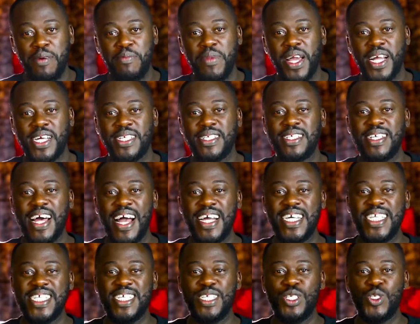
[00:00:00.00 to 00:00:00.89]
I'm
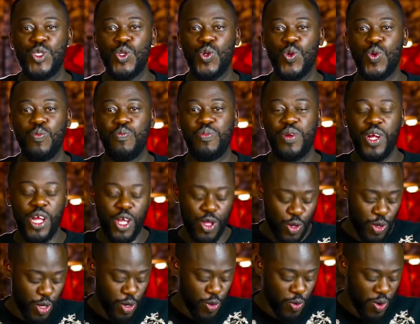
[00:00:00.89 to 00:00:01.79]
excited to bring
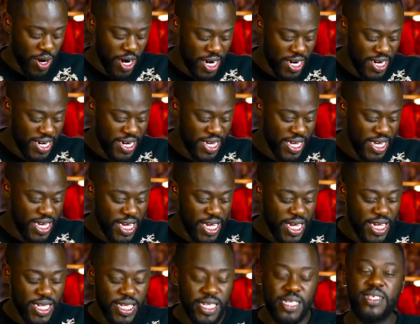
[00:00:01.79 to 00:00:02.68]
you the word.
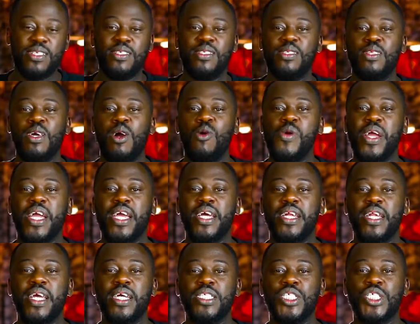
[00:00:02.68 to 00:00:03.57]
This is the
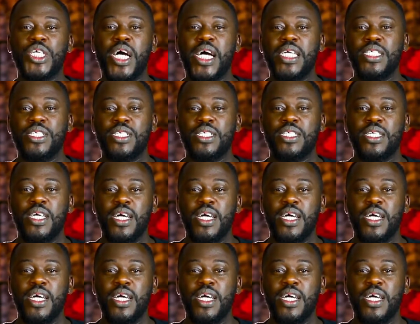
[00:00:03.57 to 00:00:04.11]
Awakening Church